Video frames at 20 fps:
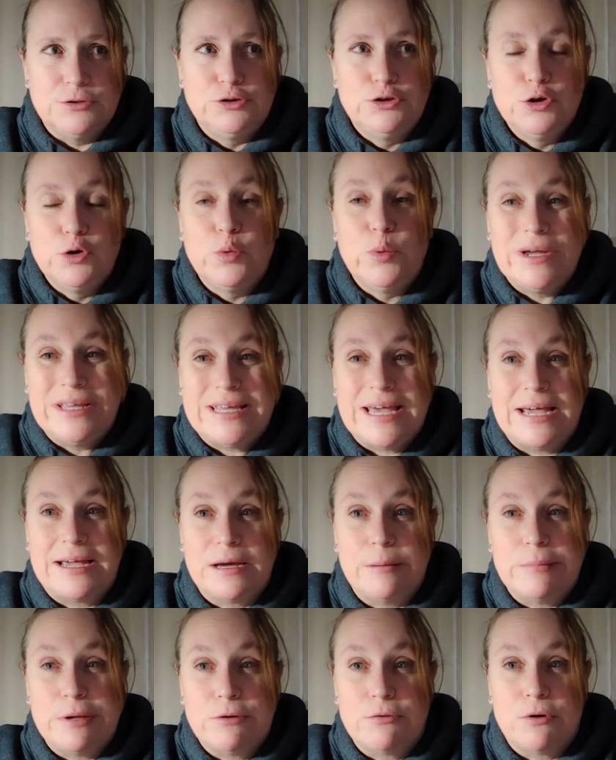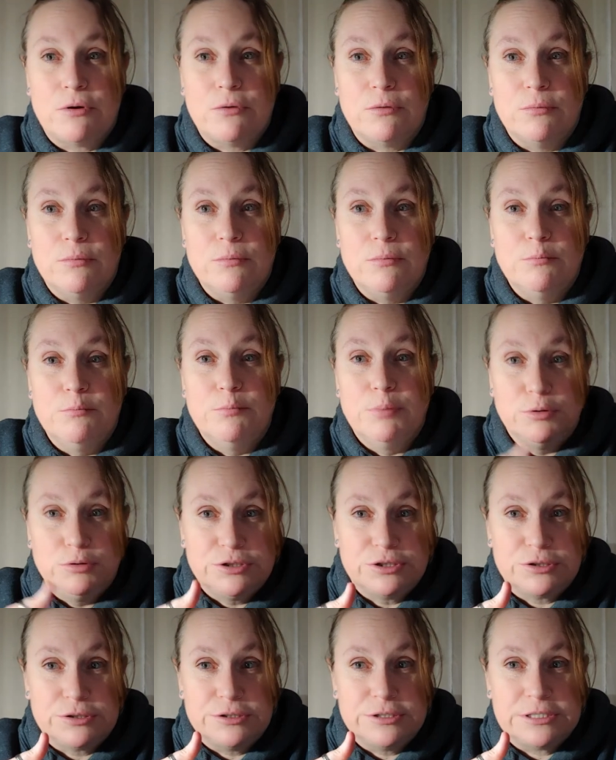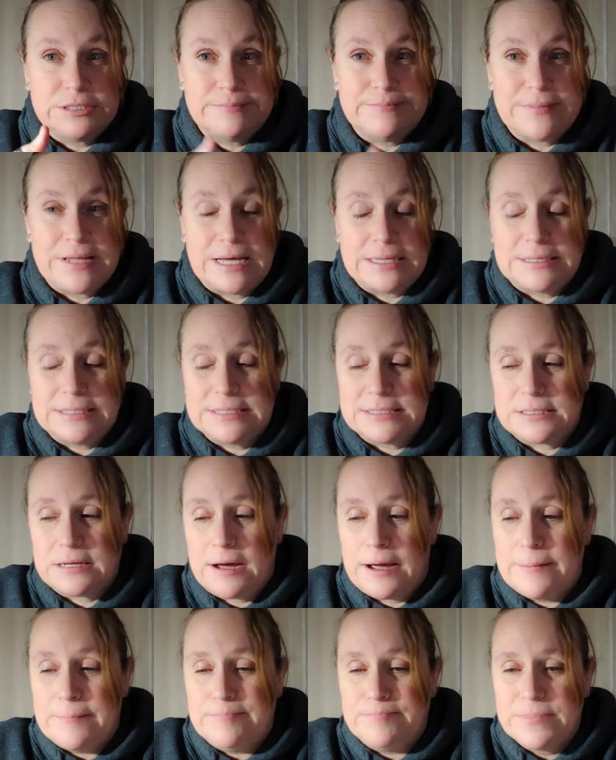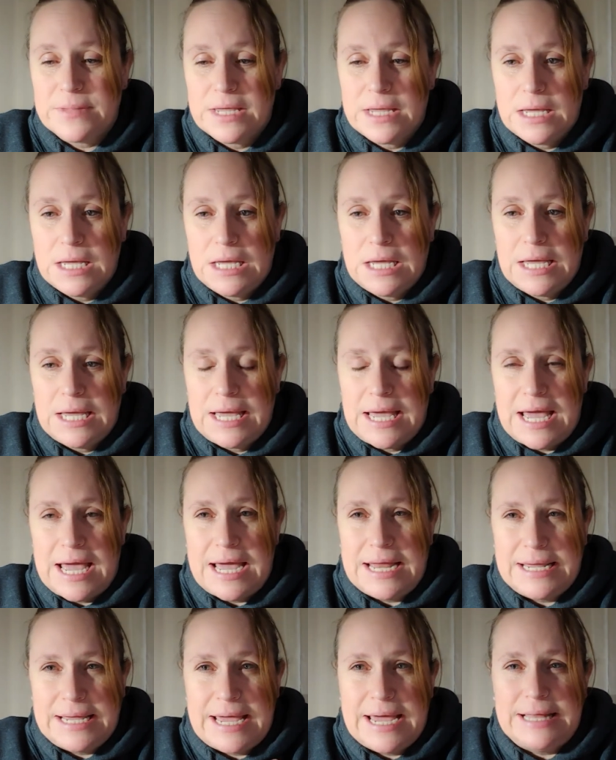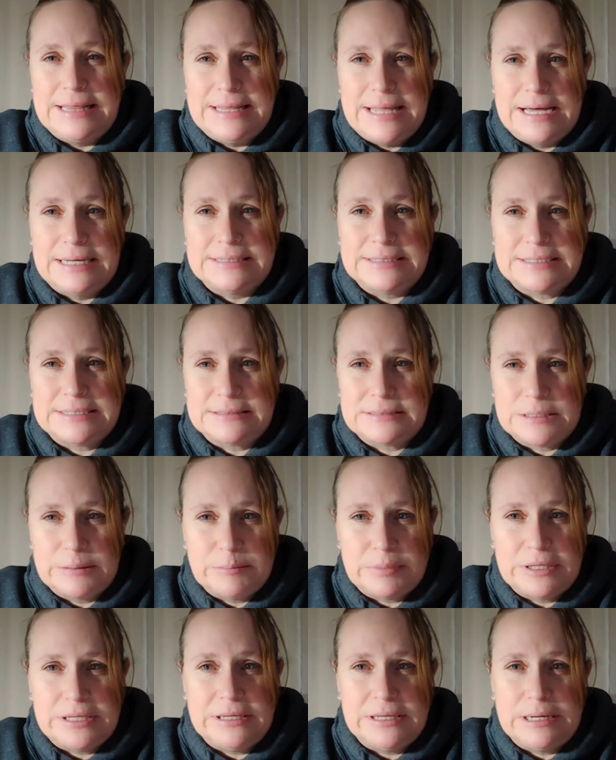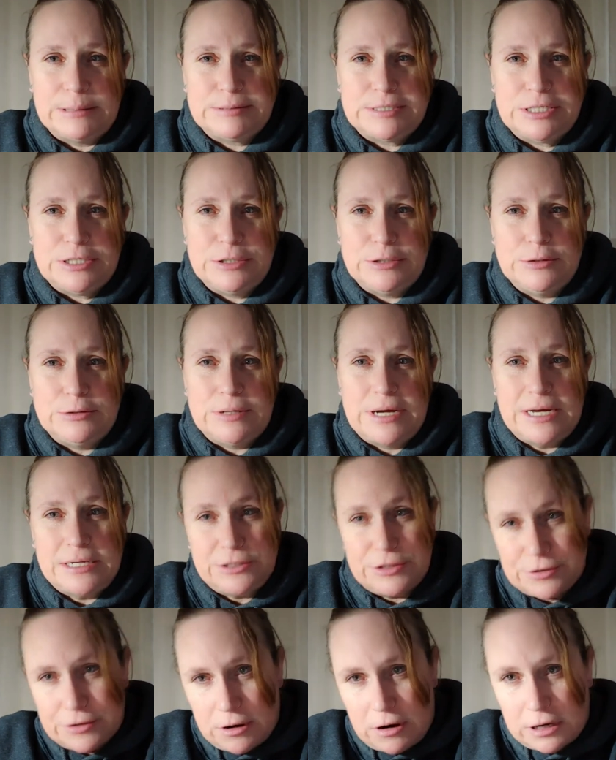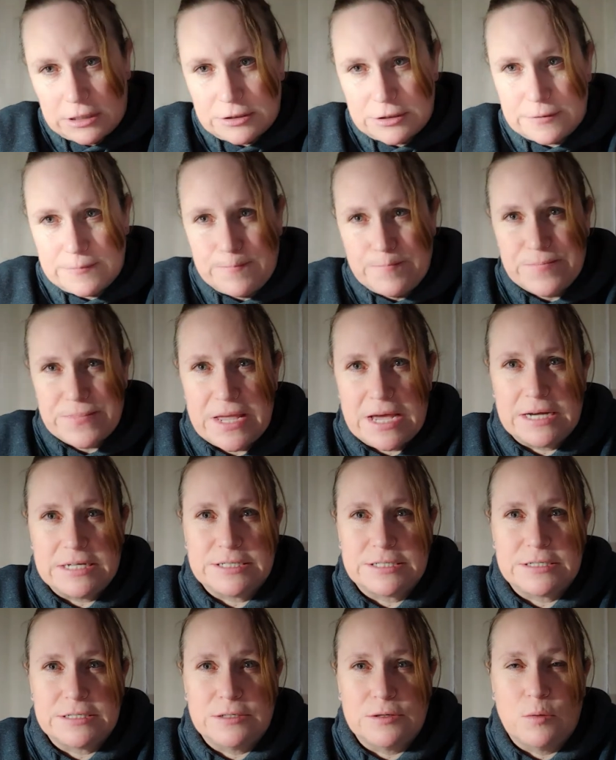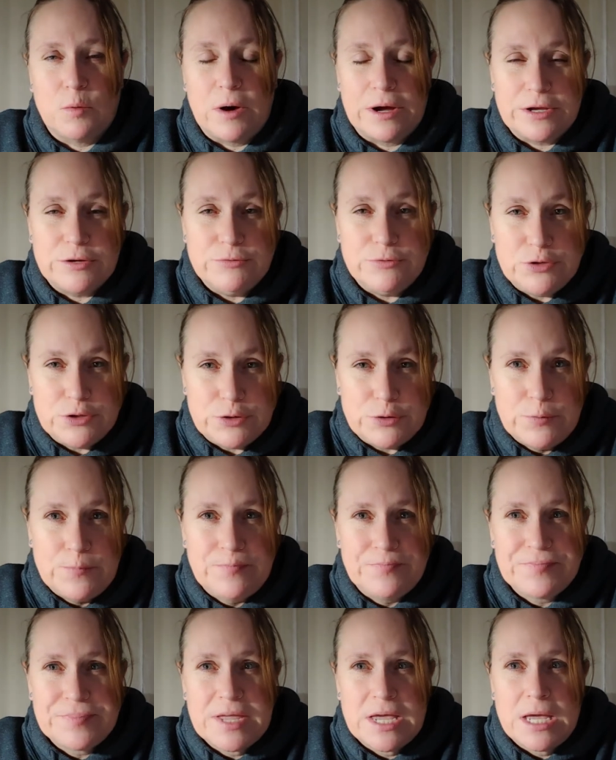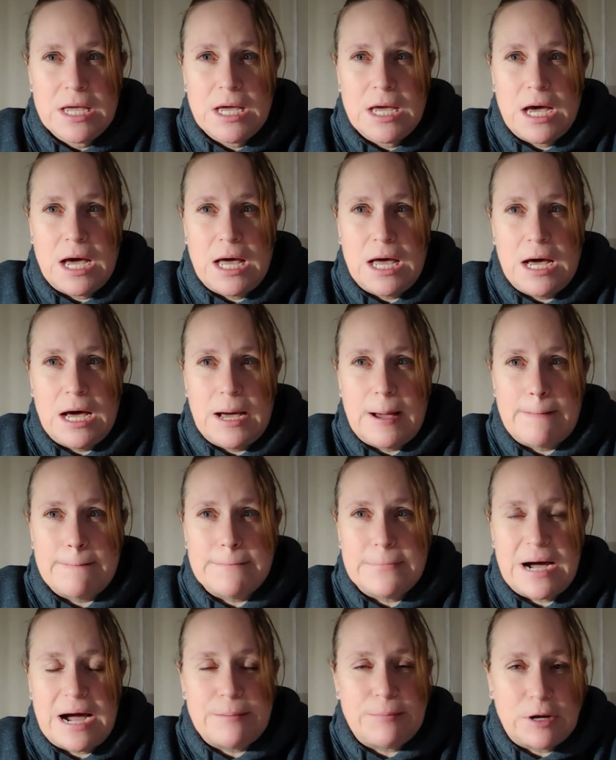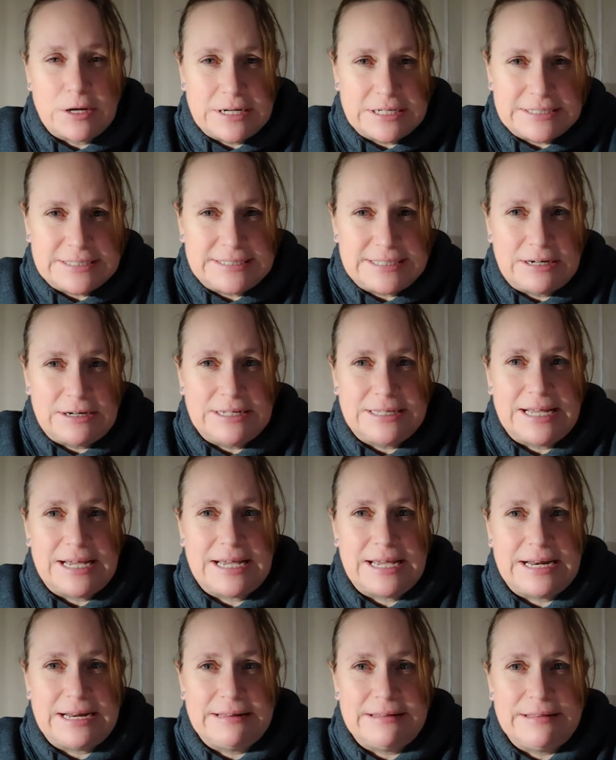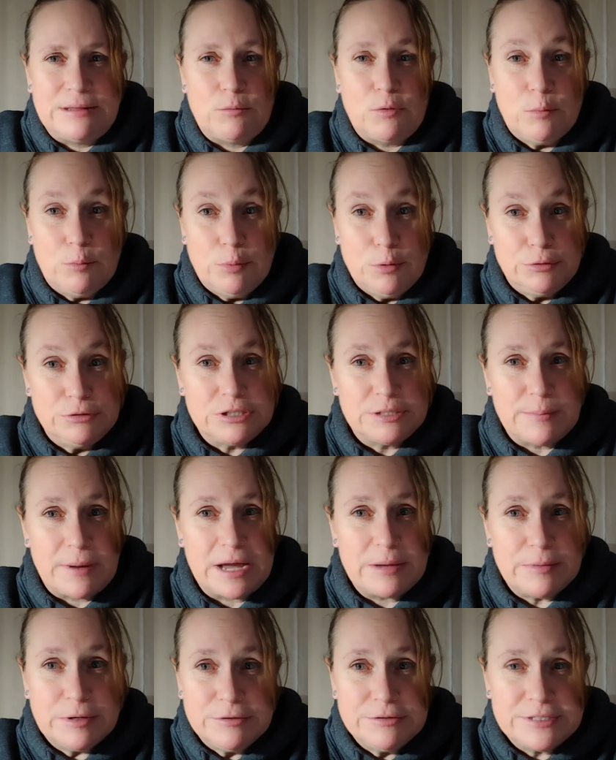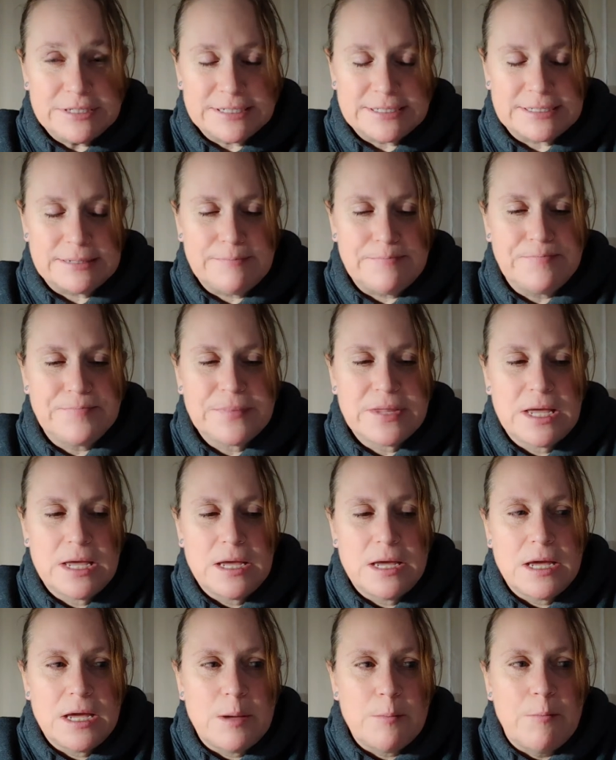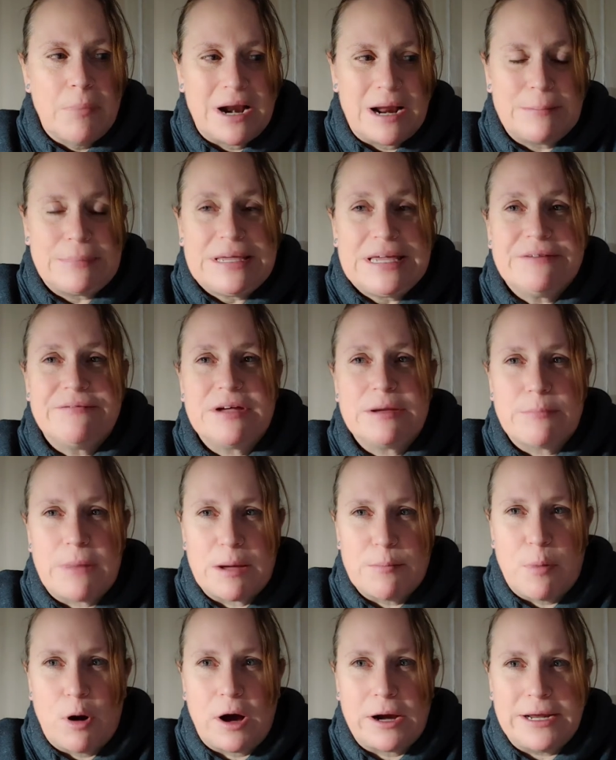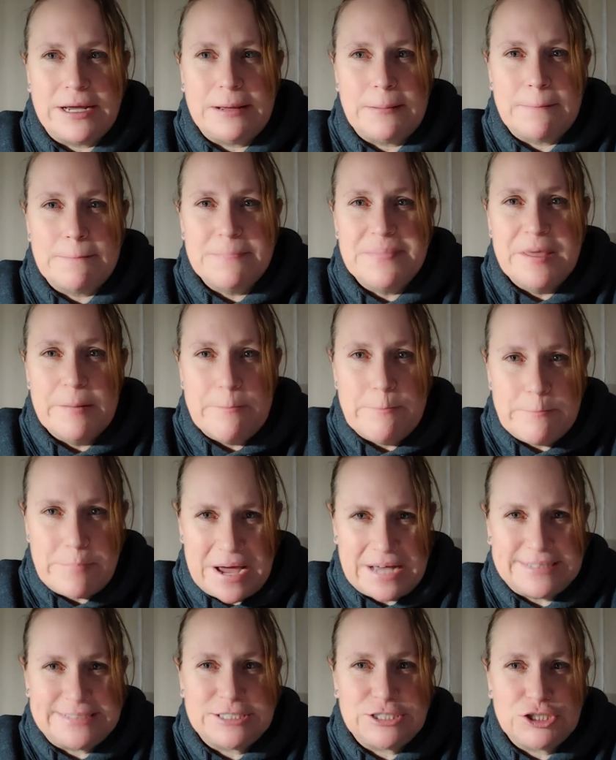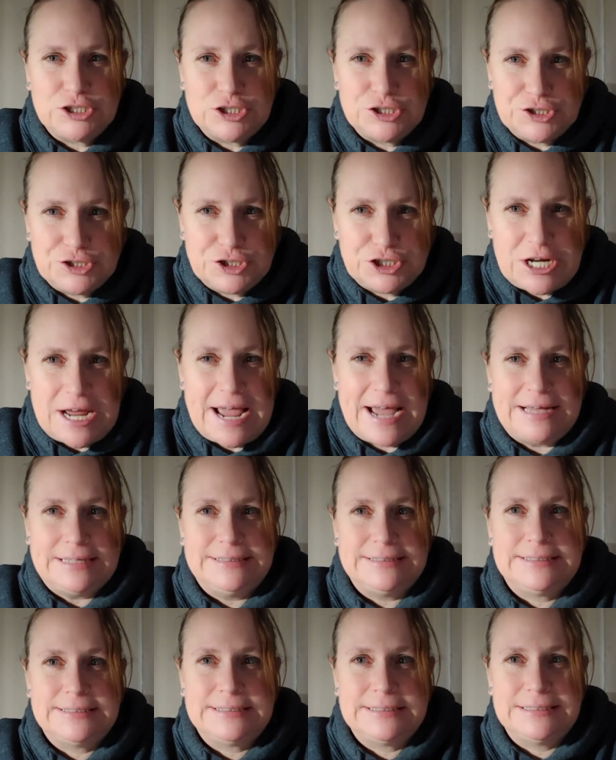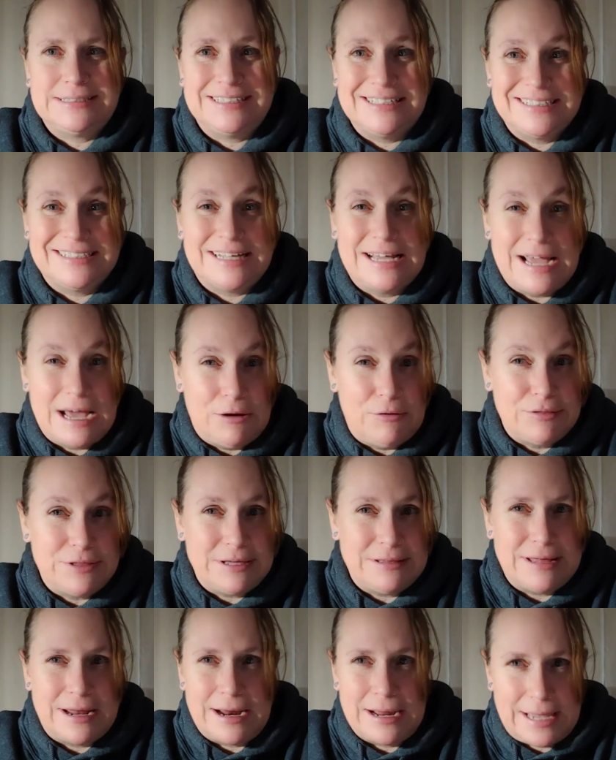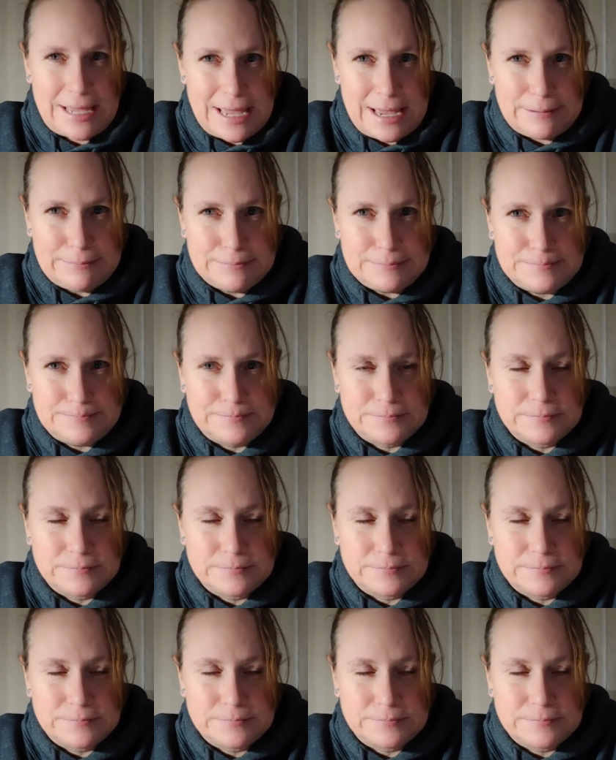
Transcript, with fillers: do we take immuno boosters at this time? And again, that's completely up to you and your doctor as to what you do. Um, I'm not necessarily taking anything that will boost my immune system, but I'm giving my body the best chance to stay healthy that I can.